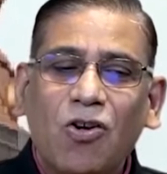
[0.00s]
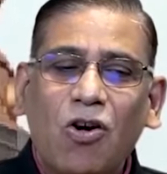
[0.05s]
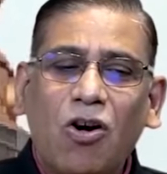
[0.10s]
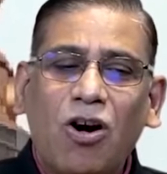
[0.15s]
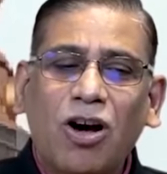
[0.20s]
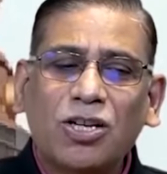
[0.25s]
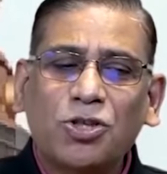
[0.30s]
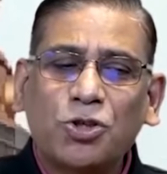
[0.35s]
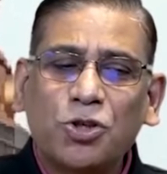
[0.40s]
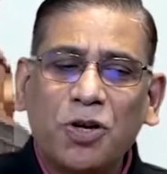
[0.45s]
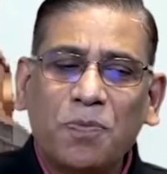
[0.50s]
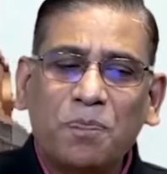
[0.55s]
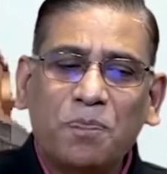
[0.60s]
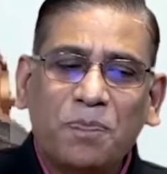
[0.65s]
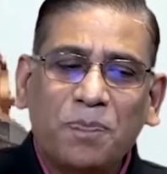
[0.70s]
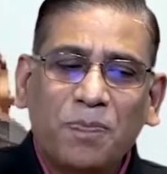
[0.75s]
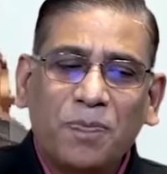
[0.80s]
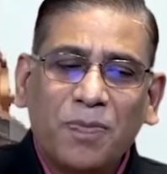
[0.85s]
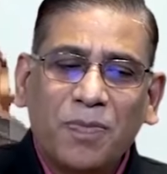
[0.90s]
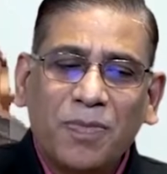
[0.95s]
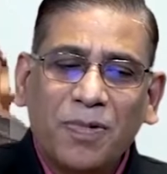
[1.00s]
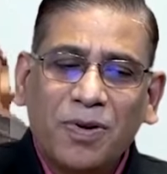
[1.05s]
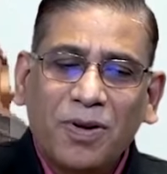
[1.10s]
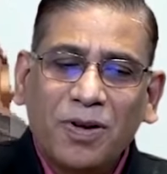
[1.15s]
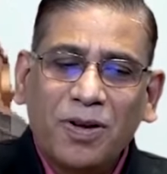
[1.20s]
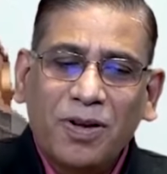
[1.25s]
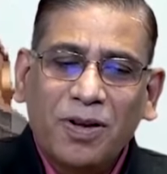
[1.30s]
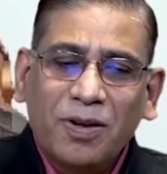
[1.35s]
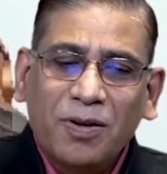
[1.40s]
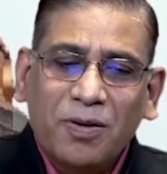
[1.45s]
or should
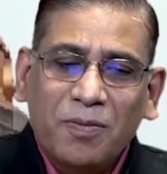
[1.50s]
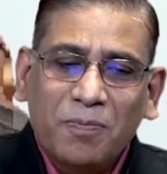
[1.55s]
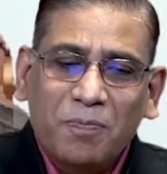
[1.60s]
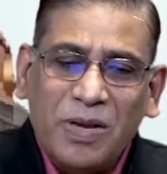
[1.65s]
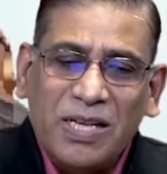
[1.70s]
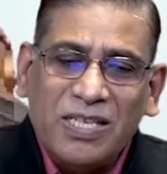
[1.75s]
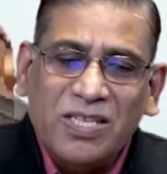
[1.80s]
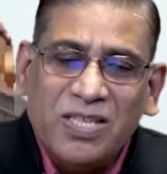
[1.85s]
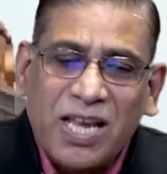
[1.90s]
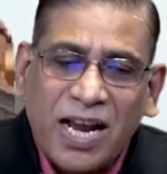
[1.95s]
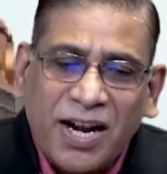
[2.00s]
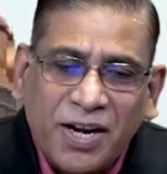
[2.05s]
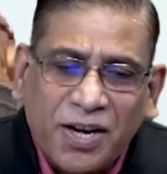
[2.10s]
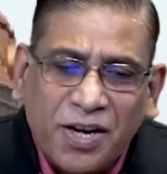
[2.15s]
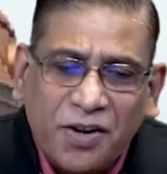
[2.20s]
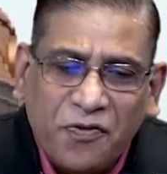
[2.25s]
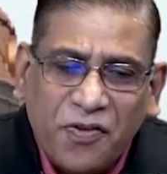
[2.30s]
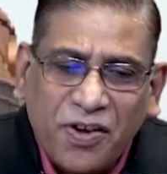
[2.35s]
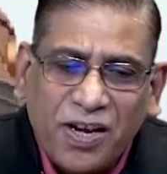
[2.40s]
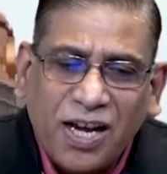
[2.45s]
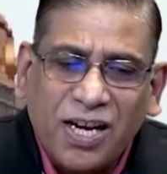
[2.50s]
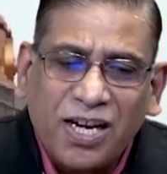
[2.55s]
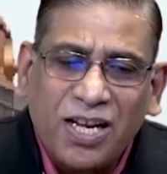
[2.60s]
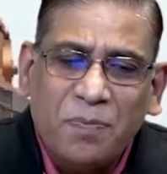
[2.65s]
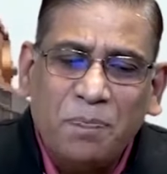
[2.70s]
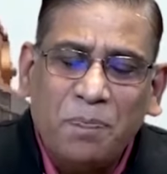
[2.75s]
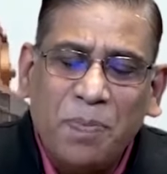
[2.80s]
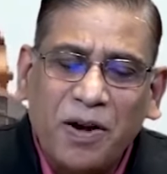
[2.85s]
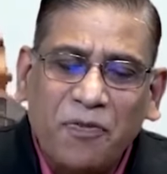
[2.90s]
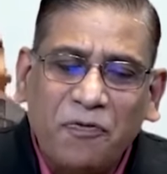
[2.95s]
be
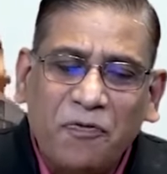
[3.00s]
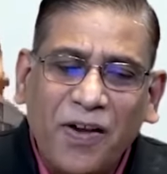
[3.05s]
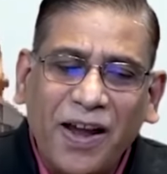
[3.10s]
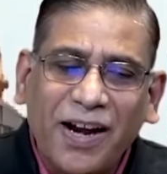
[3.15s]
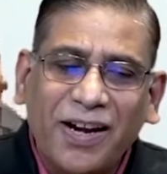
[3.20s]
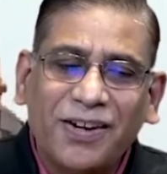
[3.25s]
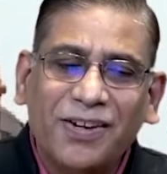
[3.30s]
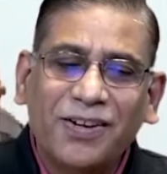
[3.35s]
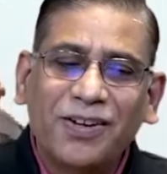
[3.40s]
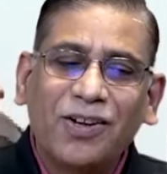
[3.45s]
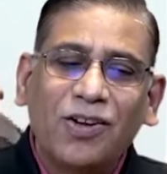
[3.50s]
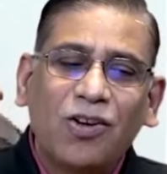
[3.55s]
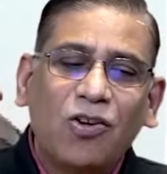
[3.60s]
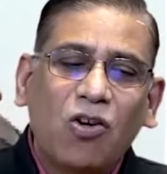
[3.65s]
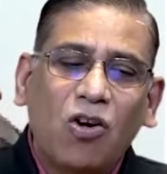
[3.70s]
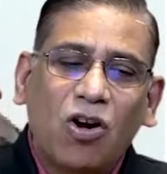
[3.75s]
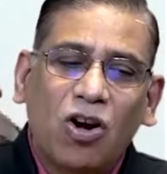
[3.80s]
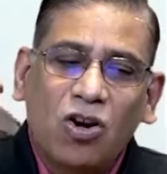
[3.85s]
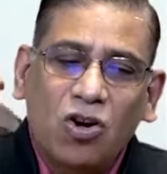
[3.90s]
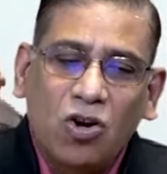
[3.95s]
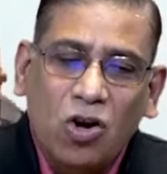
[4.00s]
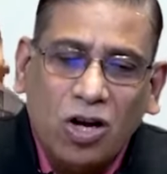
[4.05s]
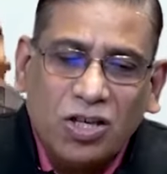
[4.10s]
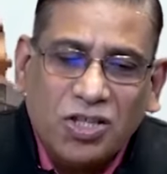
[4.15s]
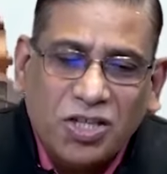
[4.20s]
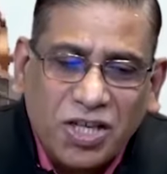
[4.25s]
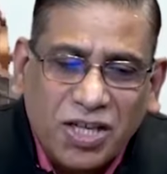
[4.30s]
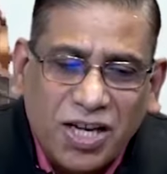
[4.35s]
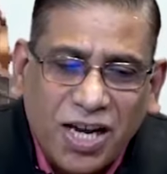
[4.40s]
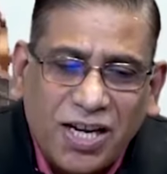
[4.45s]
scientifically perfect or
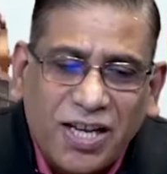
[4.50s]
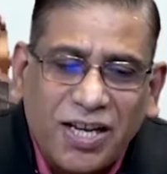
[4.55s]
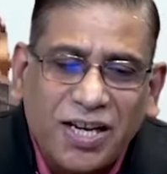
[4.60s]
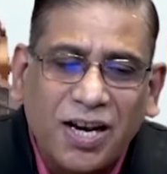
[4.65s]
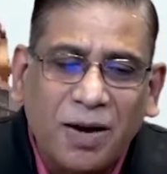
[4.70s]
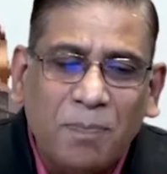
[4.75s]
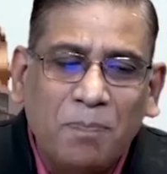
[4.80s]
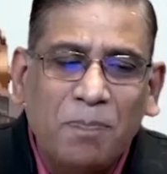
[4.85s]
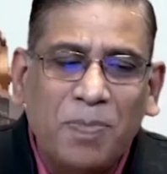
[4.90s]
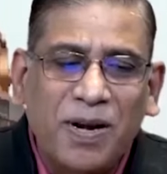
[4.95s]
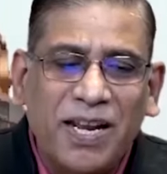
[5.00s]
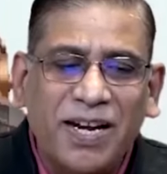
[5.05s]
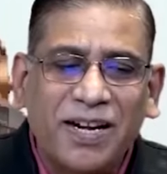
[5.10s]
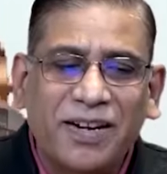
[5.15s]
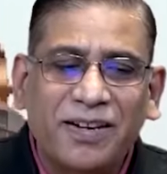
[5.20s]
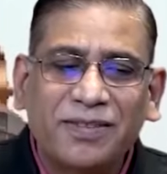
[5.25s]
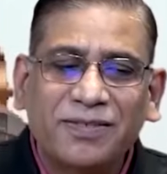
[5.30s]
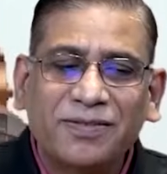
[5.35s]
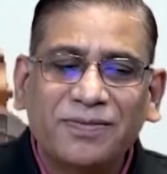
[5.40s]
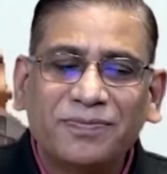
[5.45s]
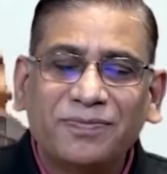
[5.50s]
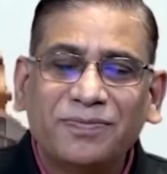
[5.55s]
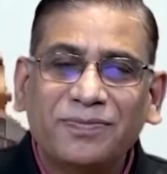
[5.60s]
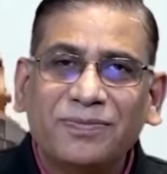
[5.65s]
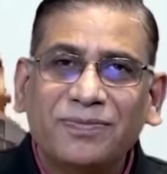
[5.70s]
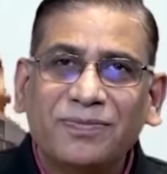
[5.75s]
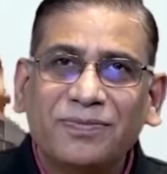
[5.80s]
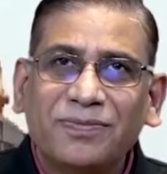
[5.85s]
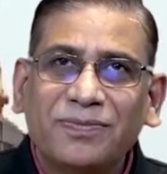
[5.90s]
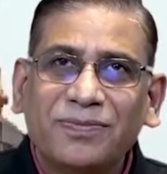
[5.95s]
logically complete.
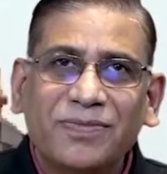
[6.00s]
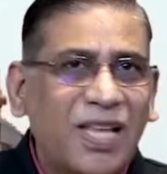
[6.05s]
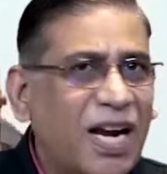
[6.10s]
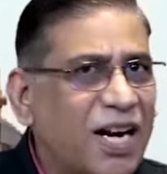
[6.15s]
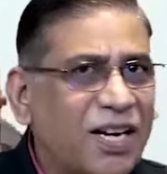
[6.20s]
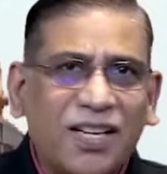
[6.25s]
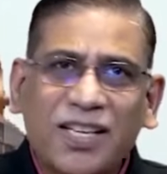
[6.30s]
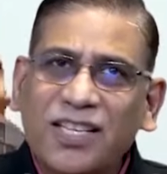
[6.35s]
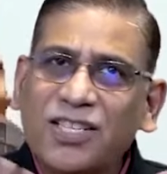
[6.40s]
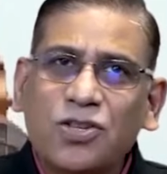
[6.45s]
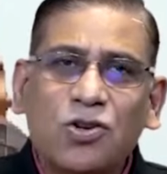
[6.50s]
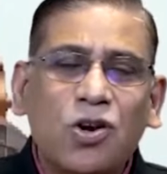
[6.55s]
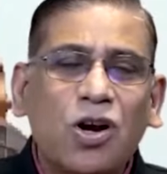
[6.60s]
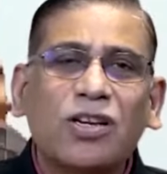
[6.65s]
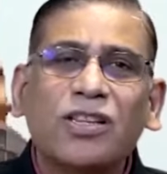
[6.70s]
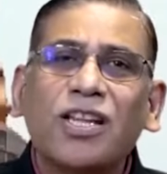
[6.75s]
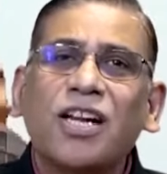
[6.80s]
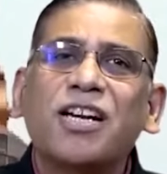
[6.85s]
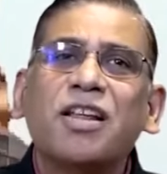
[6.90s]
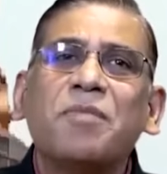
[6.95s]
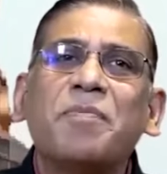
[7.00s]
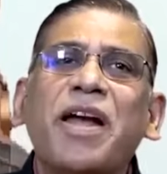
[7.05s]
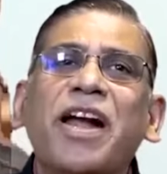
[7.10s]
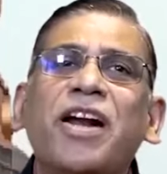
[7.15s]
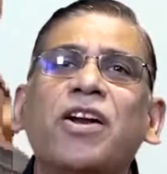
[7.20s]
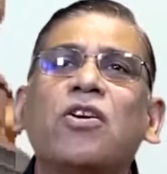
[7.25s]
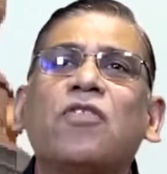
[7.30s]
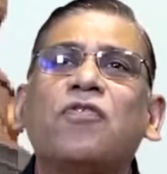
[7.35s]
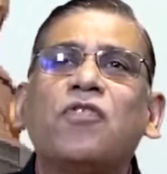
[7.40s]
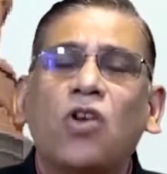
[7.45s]
That is not the
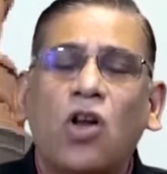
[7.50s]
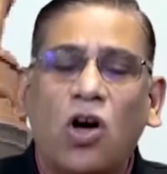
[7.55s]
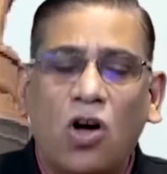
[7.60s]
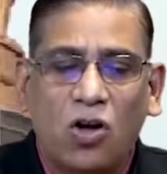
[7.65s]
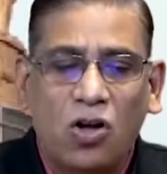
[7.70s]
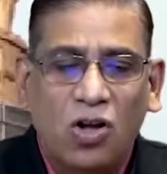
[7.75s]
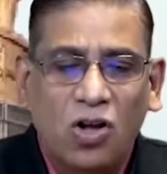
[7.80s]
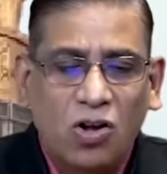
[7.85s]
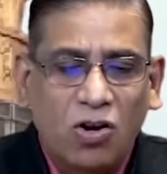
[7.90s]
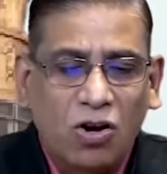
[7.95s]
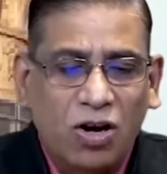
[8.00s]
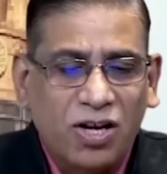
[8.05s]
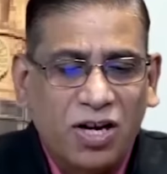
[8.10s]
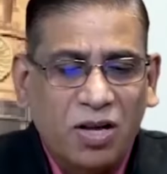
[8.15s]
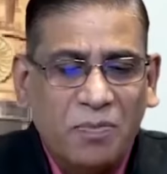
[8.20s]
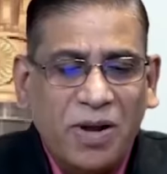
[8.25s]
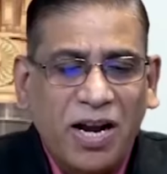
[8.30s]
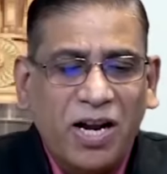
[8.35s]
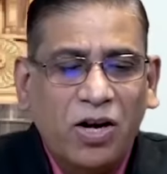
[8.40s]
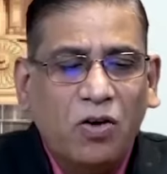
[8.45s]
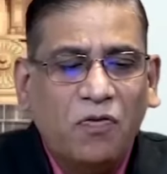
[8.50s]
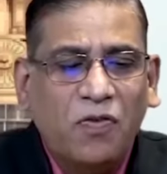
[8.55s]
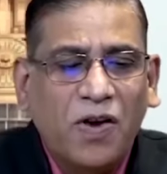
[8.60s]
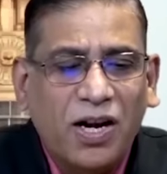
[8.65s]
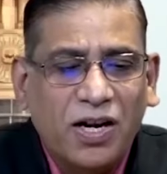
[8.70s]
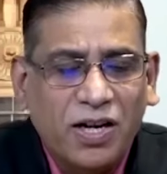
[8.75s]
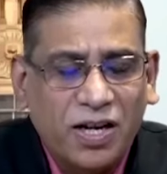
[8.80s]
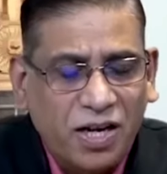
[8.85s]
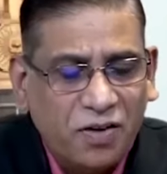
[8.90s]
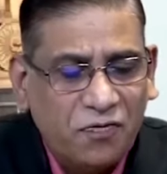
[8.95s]
demand of law or demand of
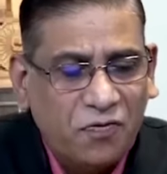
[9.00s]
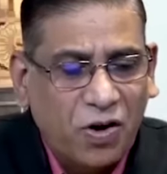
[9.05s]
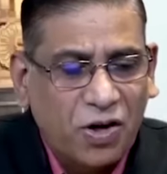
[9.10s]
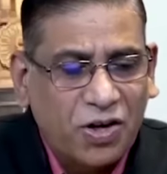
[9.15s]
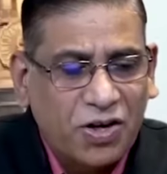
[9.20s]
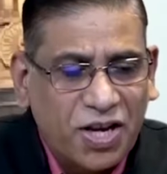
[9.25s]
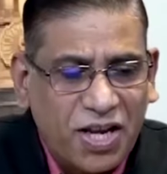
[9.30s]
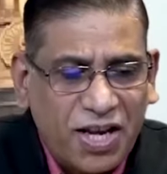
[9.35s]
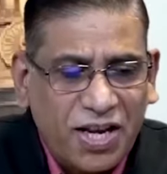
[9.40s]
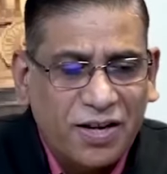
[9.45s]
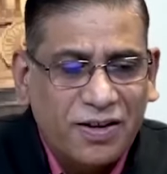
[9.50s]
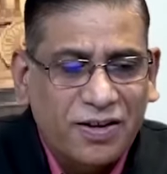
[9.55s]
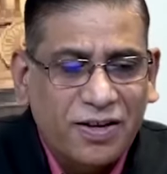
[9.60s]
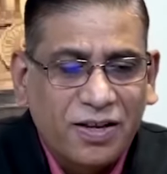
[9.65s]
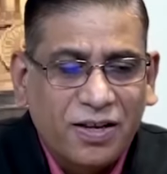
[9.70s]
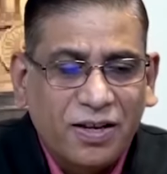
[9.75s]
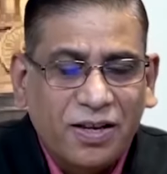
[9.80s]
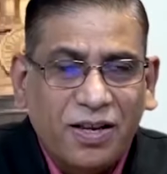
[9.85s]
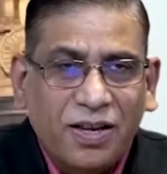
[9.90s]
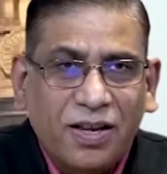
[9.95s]
Article 14.